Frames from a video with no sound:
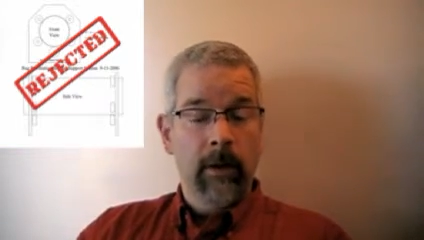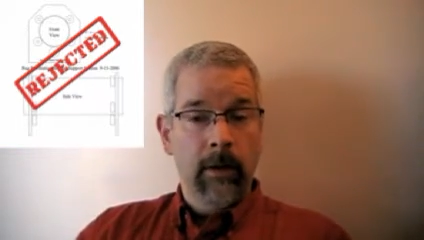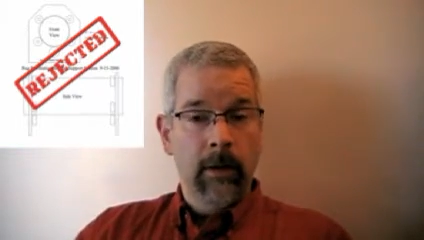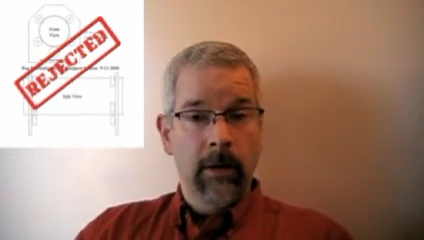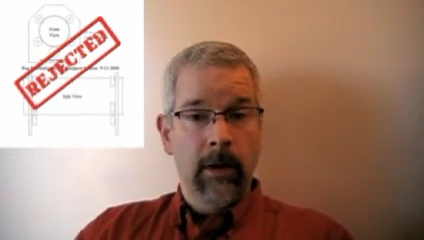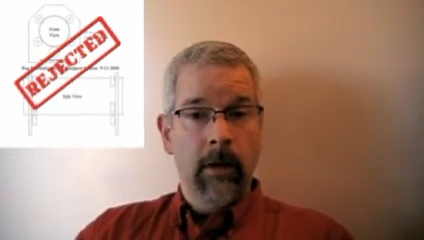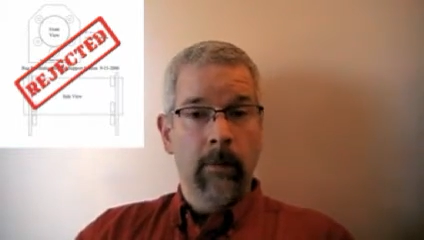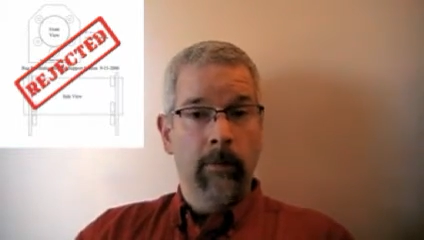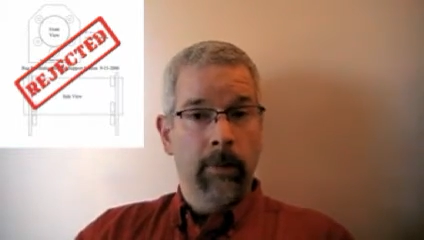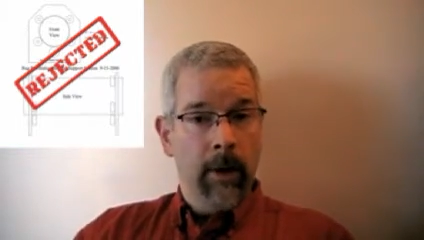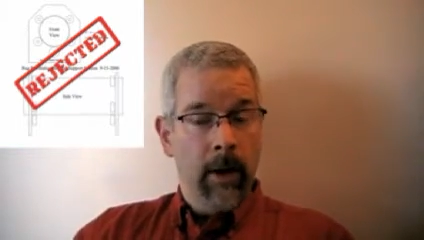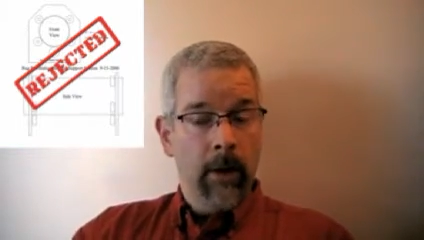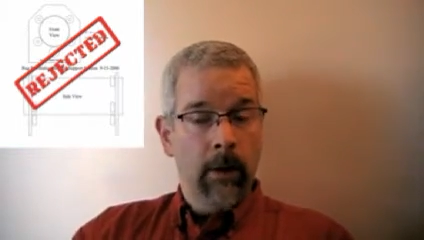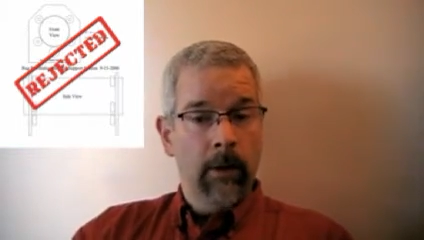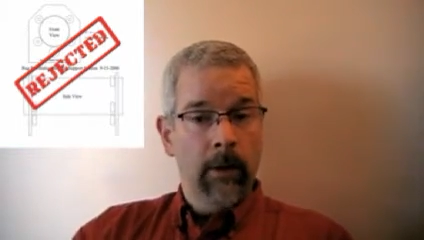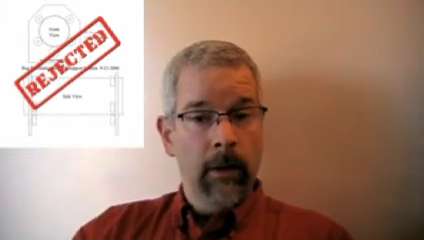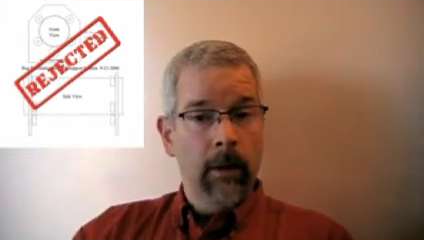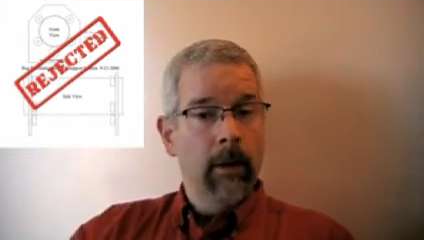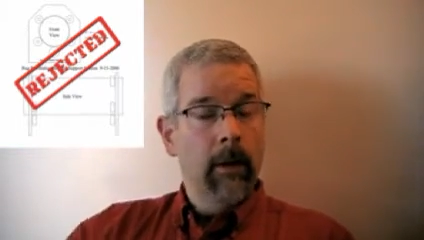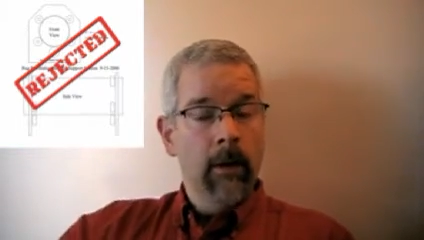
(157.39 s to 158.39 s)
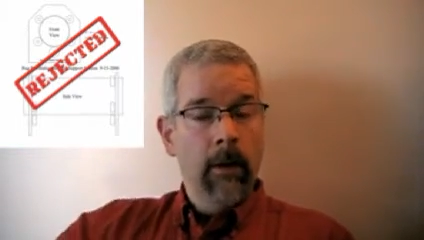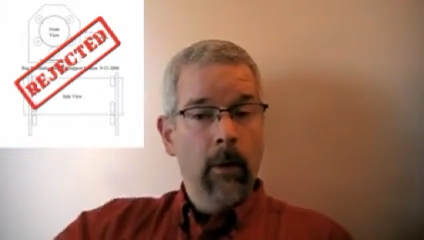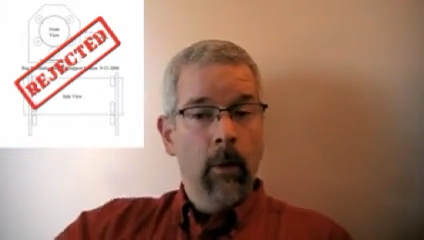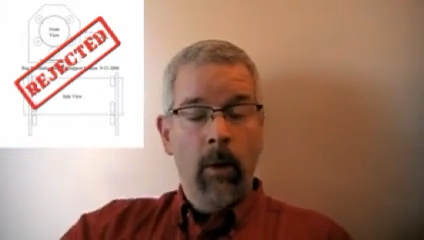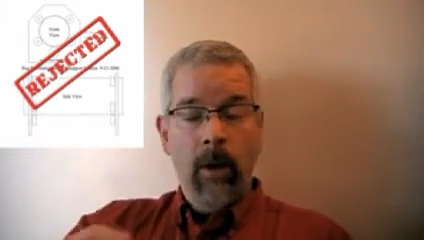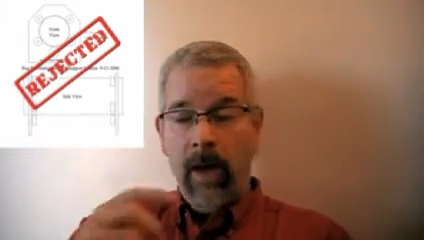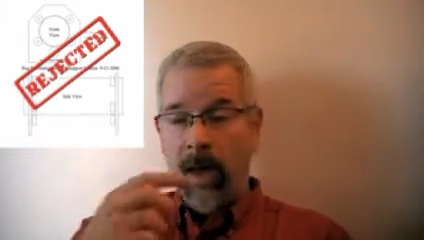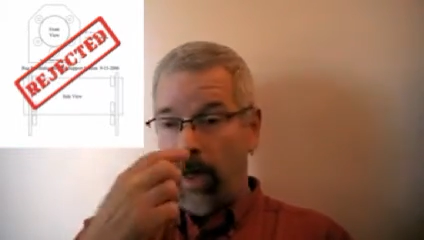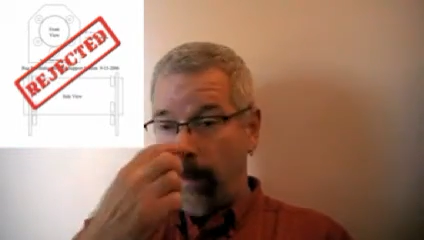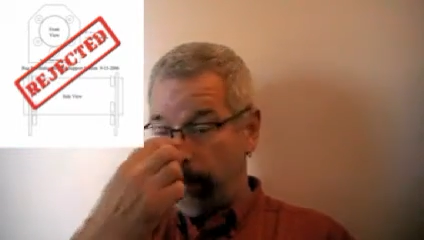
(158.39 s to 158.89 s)
He said, "Apparently,
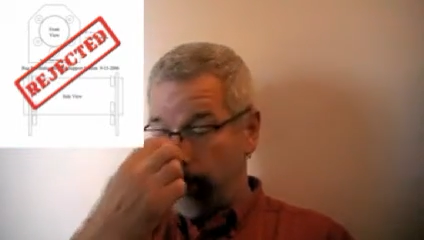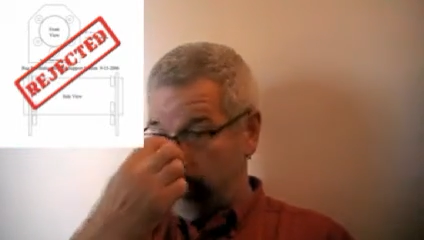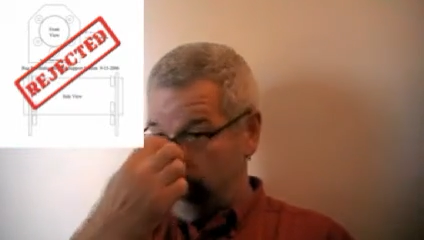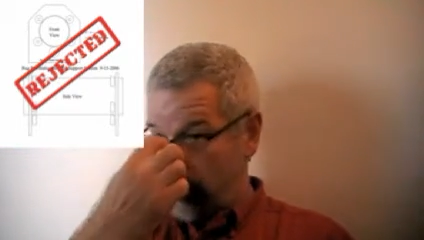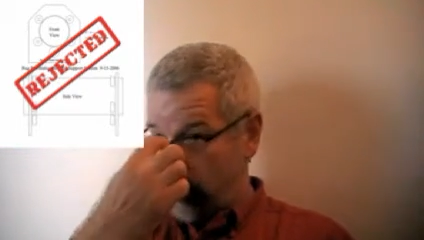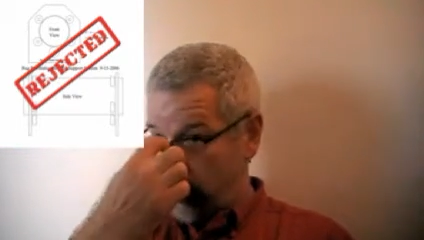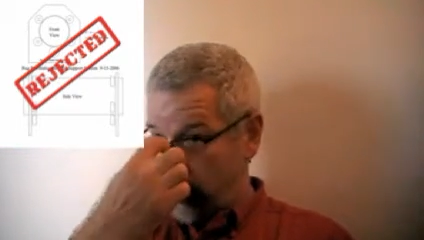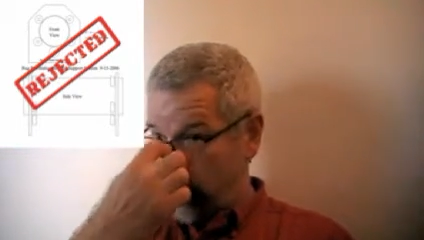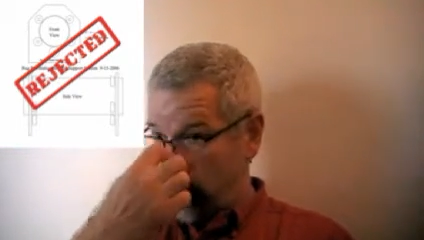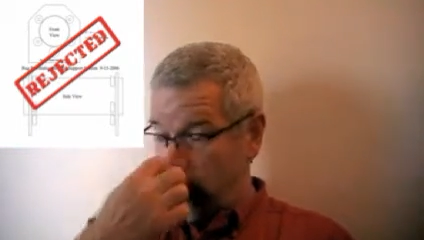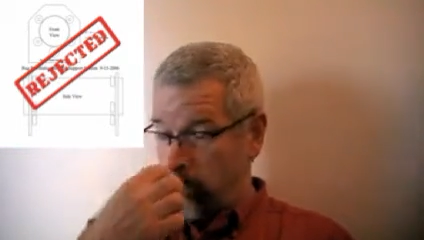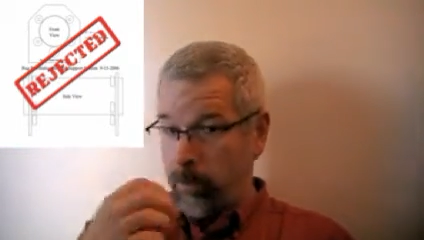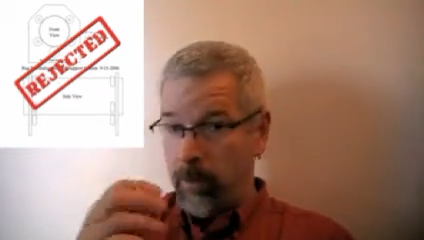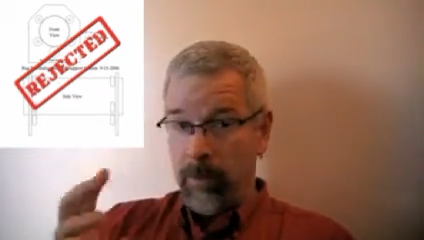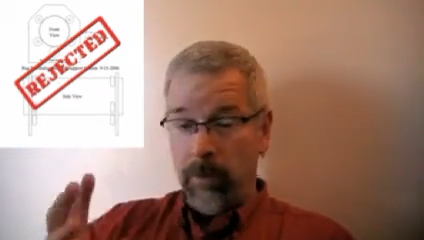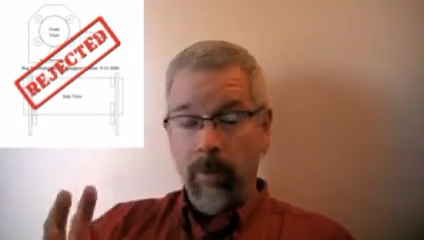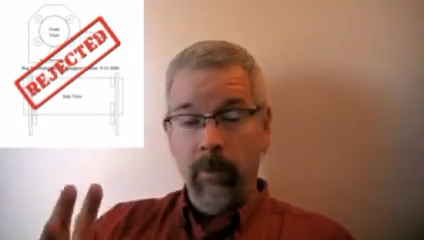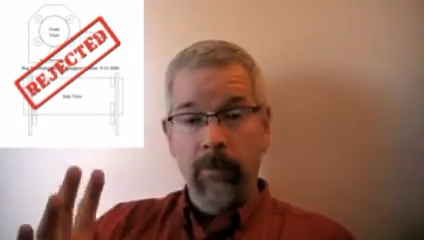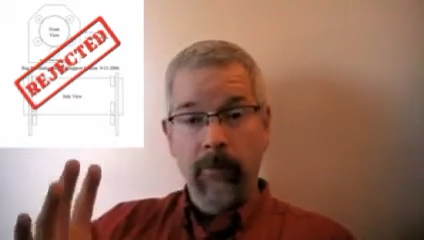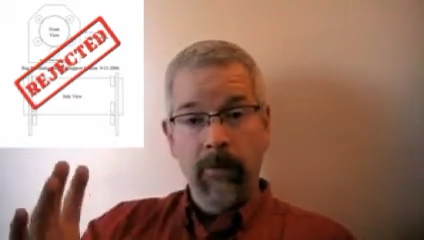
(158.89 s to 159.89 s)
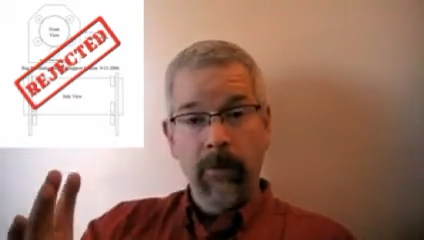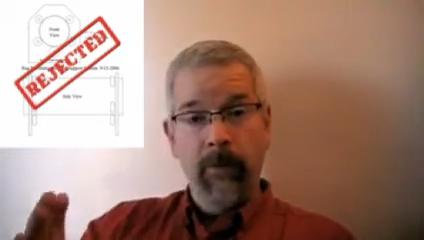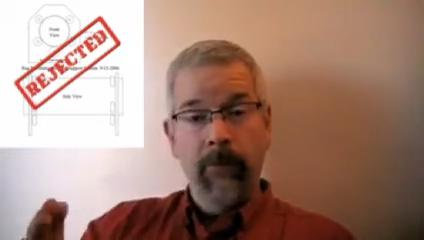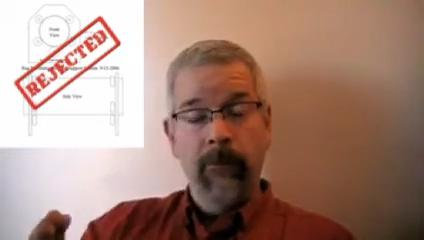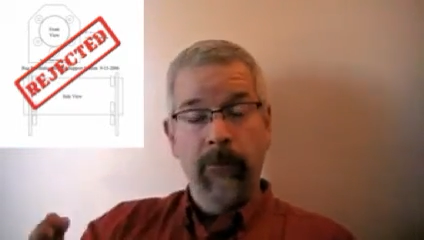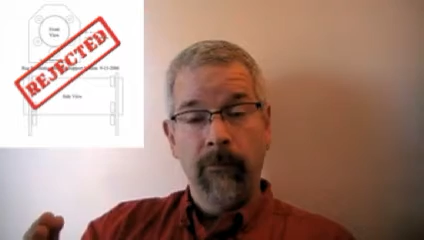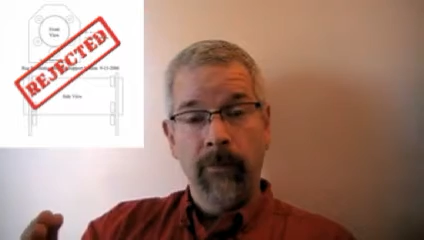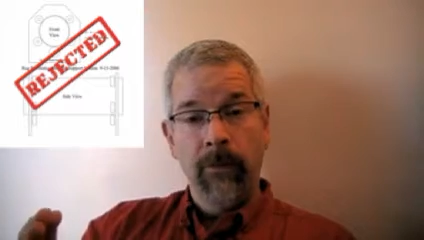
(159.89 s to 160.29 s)
what happens when you put the, the,